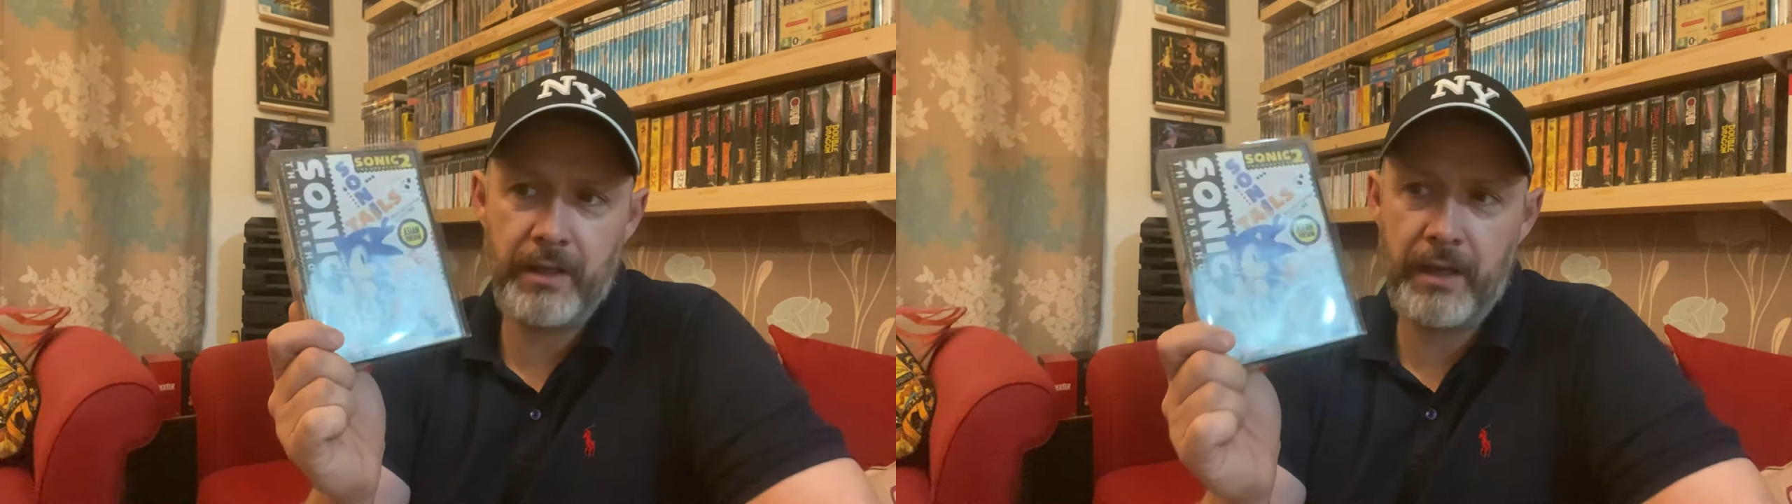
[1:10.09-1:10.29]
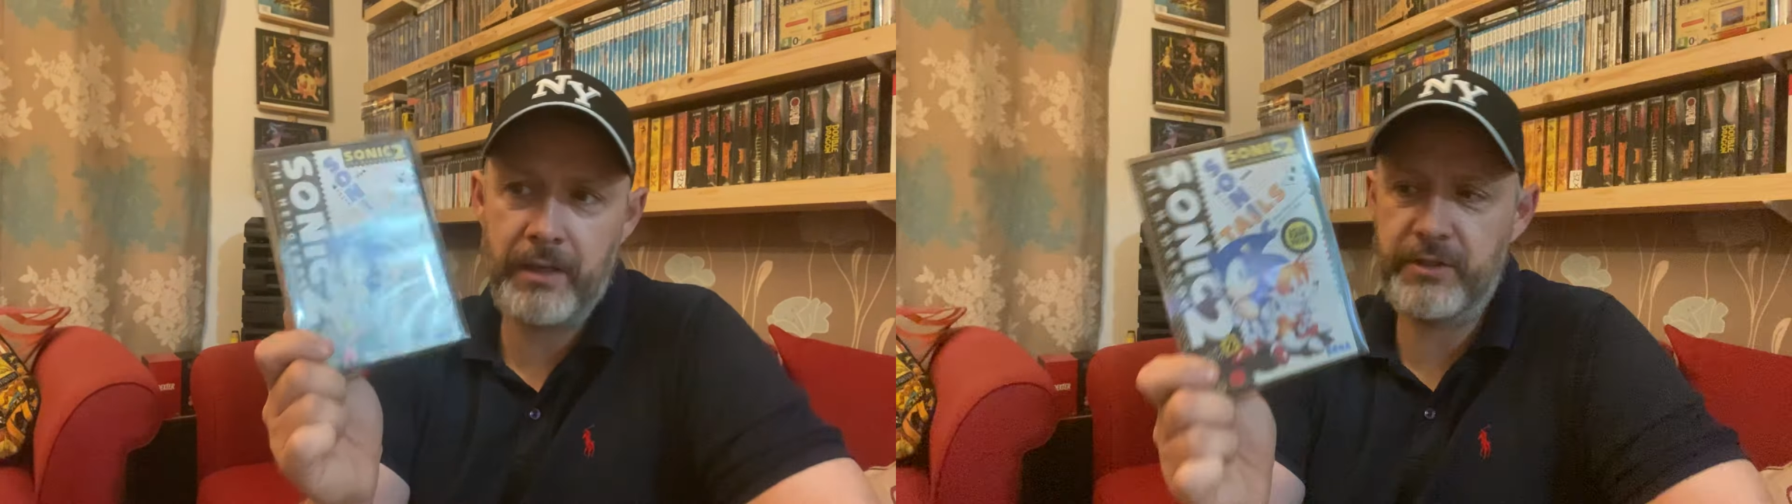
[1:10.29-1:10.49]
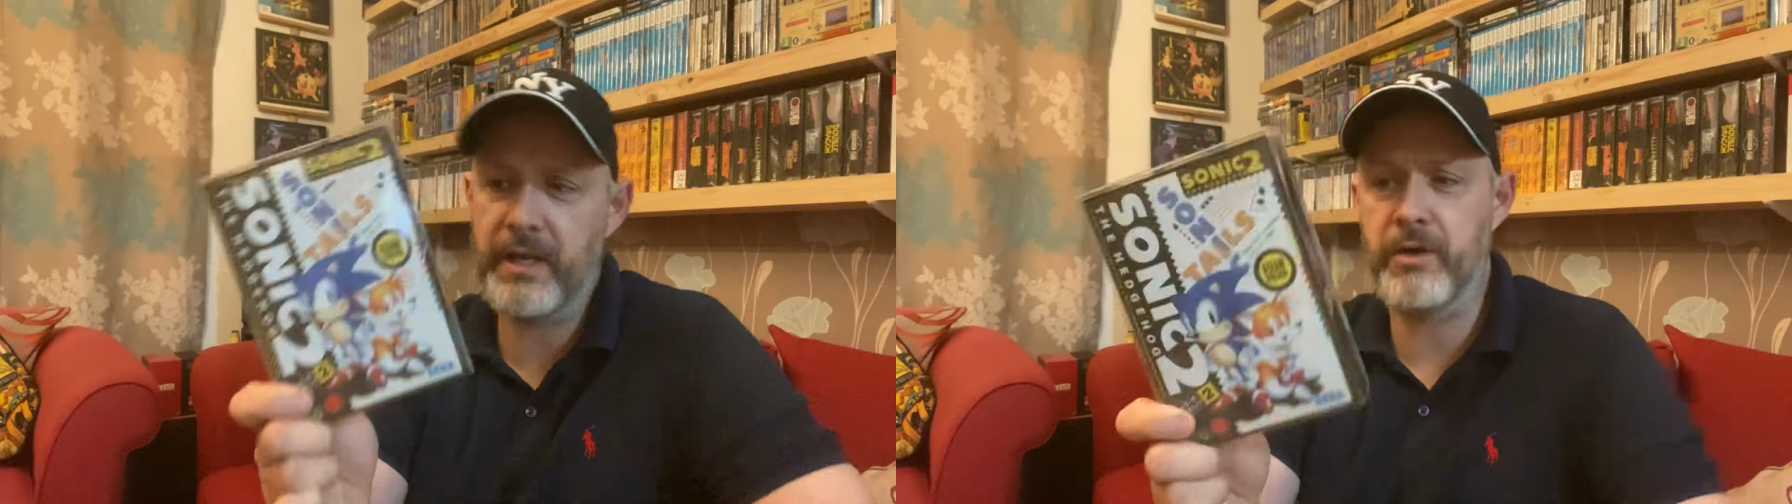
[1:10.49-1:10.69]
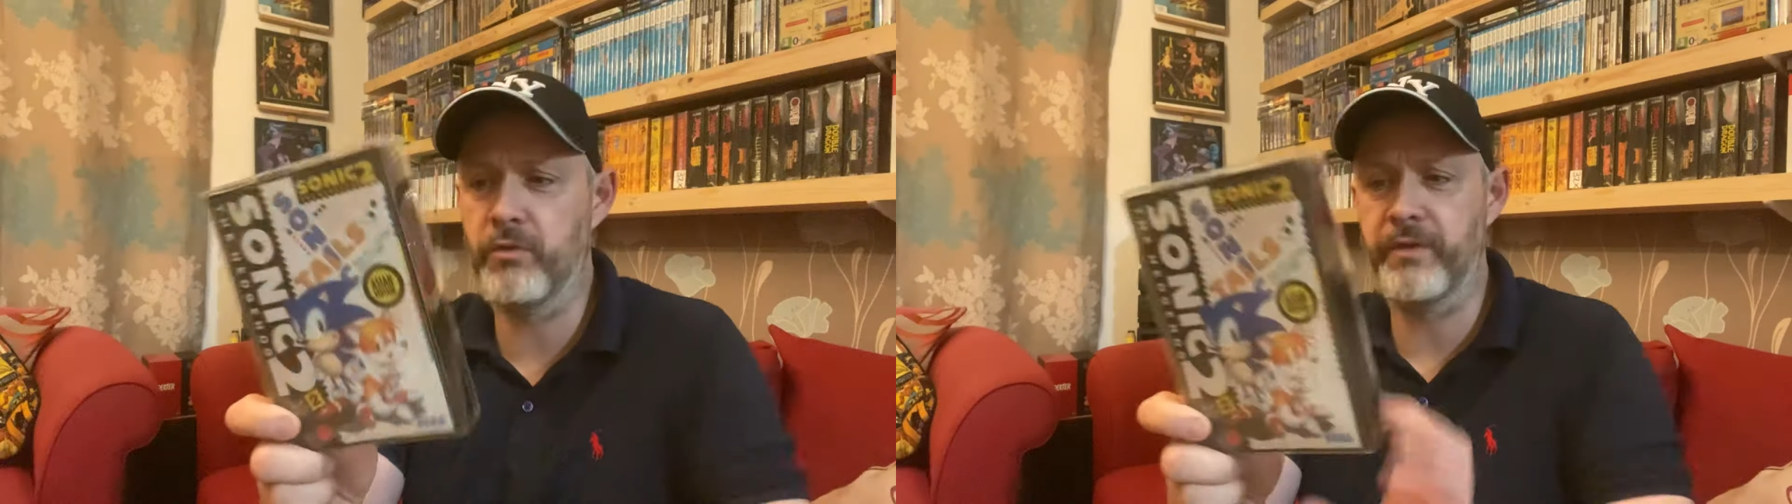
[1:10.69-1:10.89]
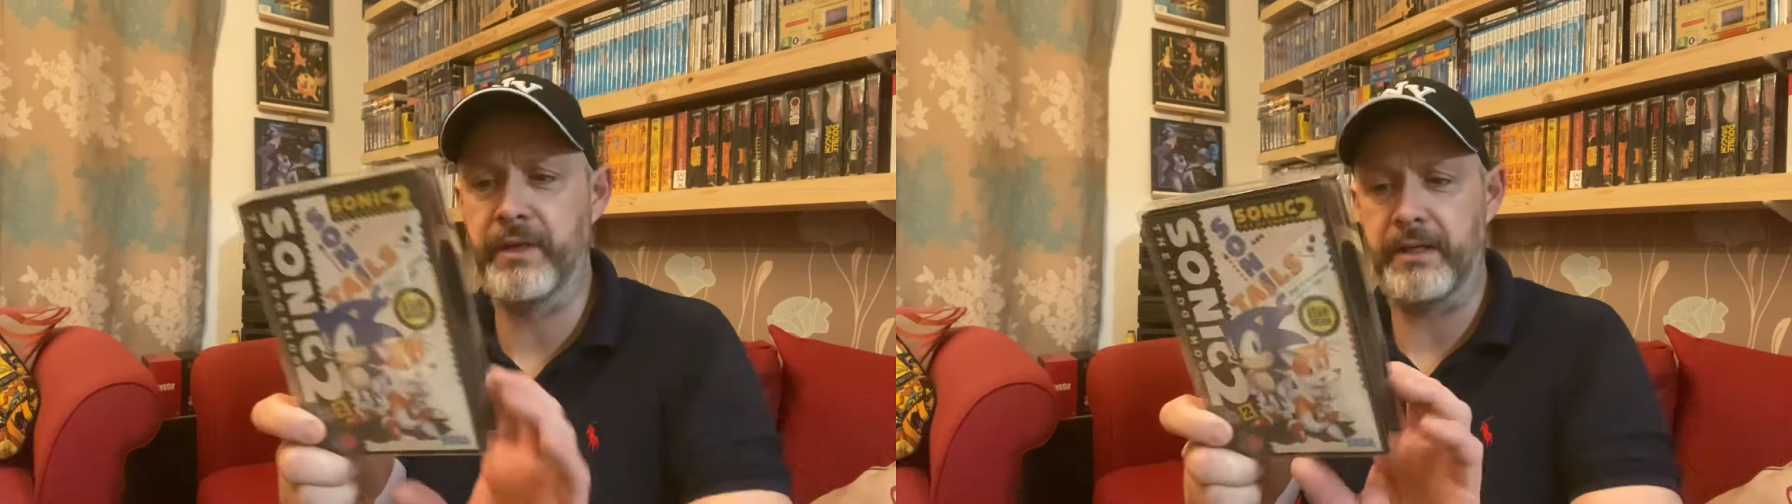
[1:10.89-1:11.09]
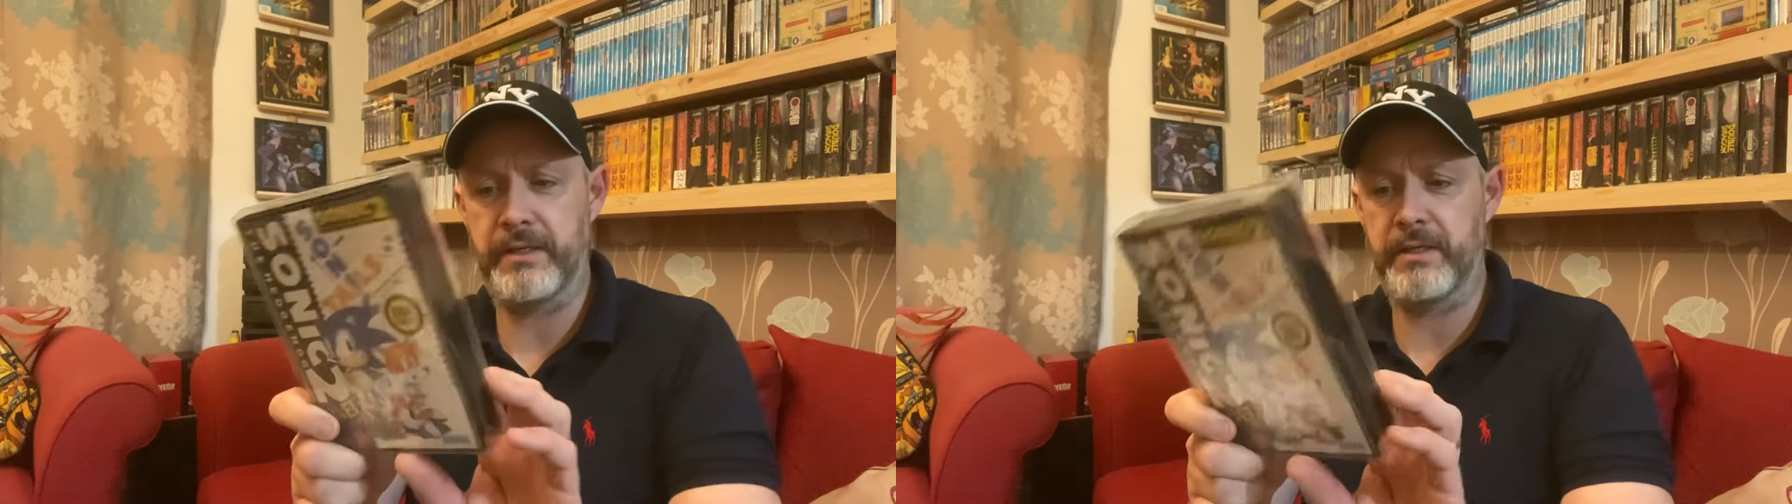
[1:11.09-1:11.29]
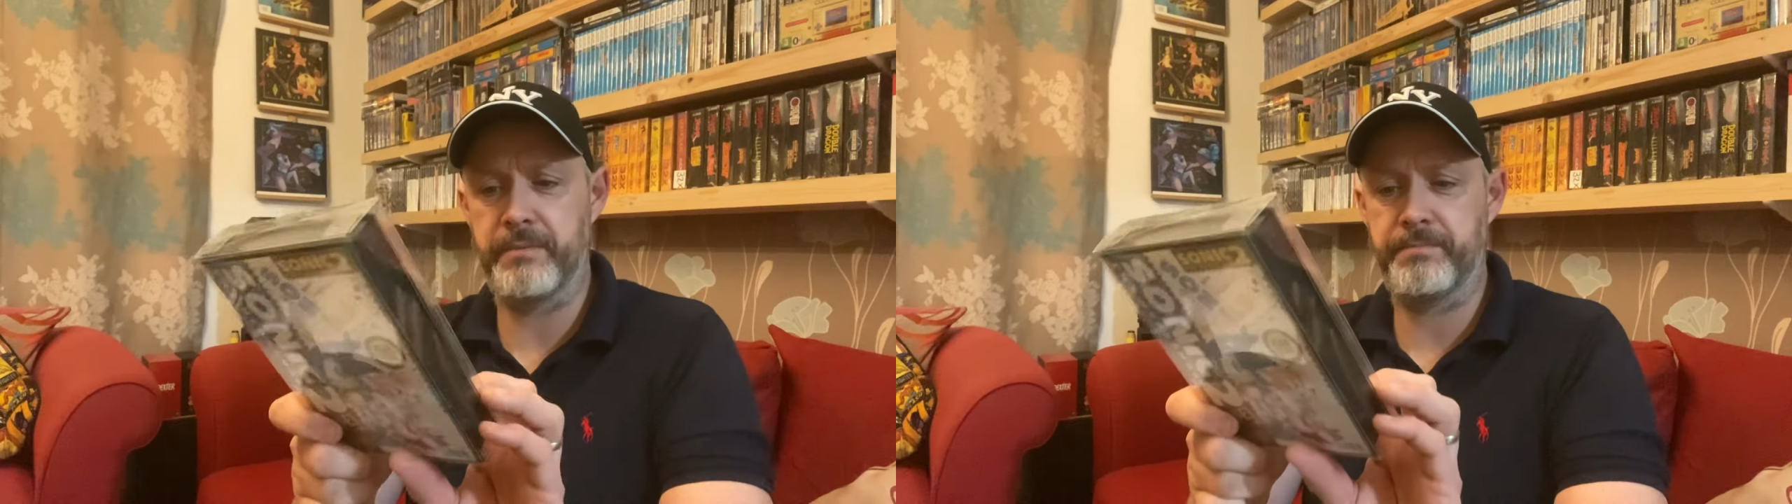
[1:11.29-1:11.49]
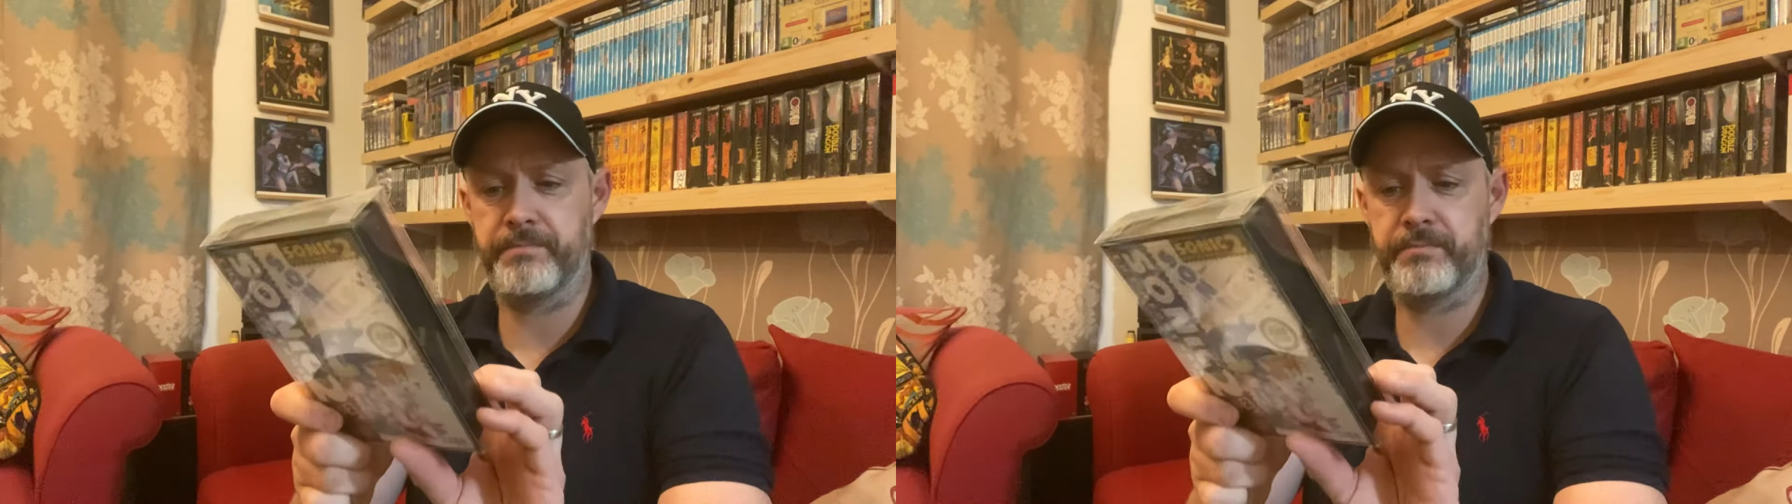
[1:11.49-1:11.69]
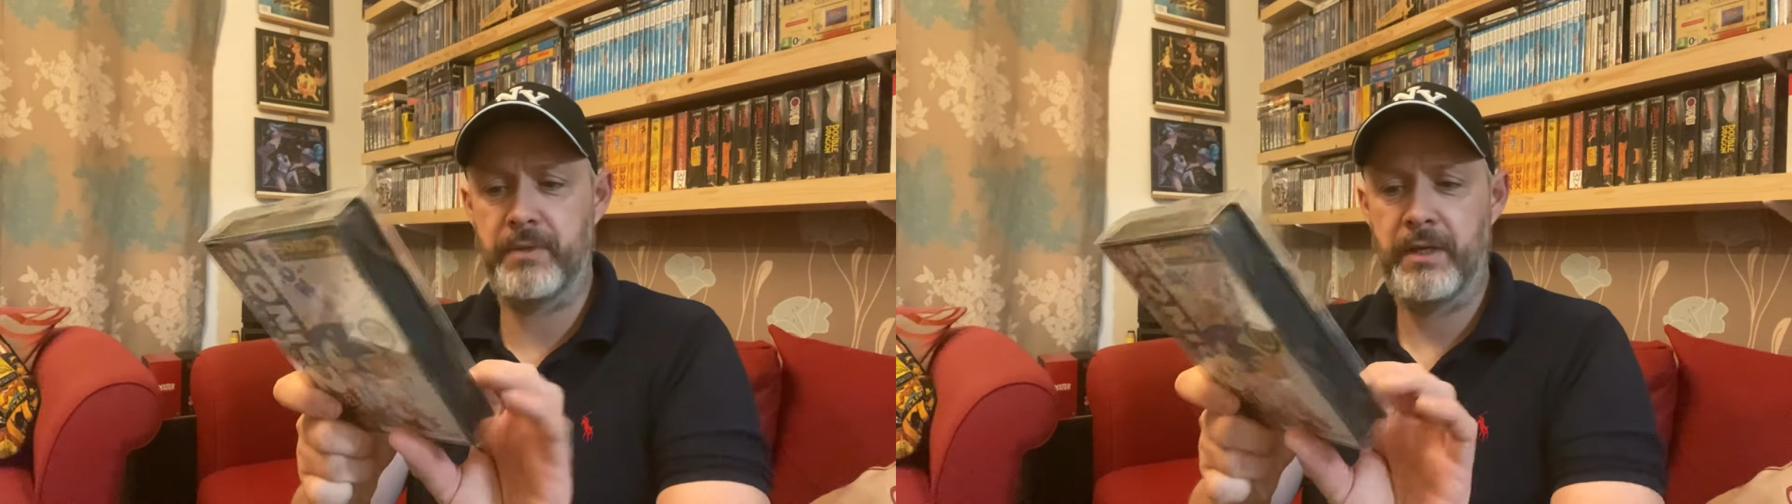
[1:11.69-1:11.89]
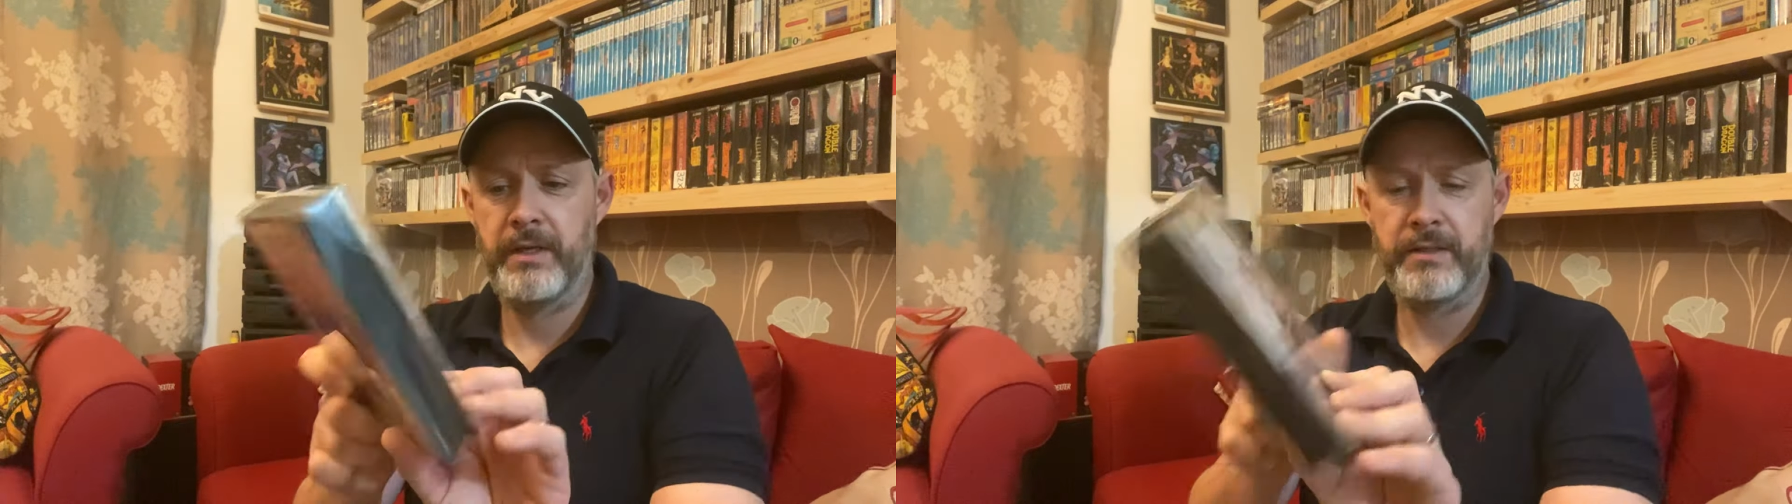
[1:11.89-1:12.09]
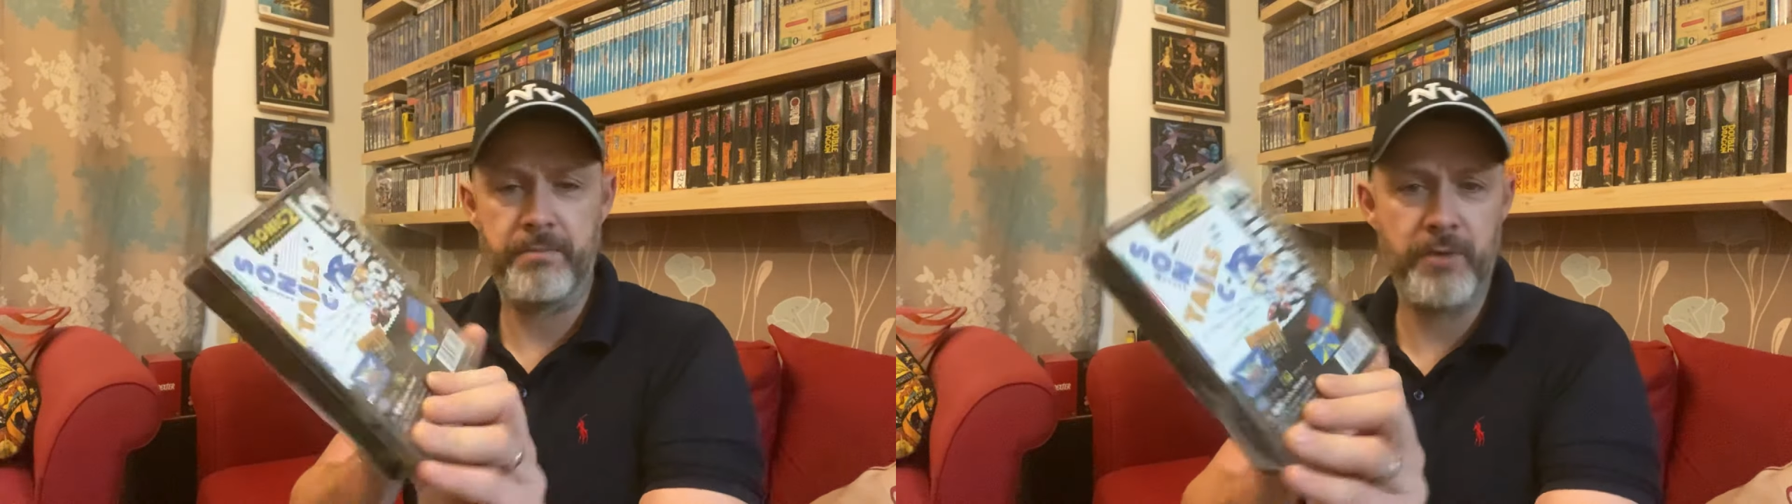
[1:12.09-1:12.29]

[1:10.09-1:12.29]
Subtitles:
and yeah, loving it. The